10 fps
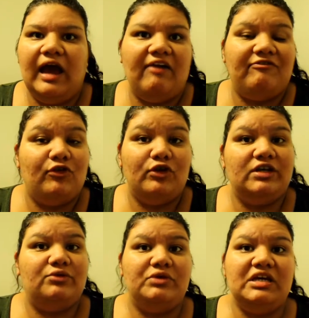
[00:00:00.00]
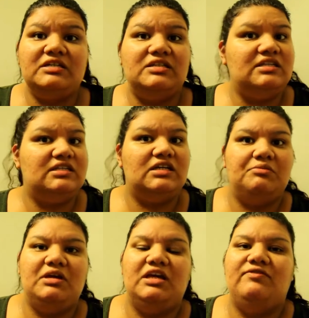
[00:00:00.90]
at 40 weeks, he's going to
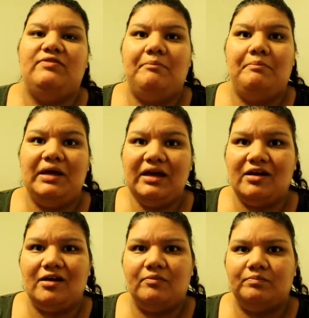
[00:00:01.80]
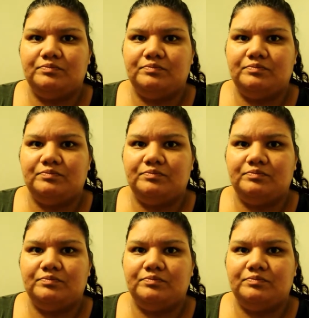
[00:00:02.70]
be even bigger.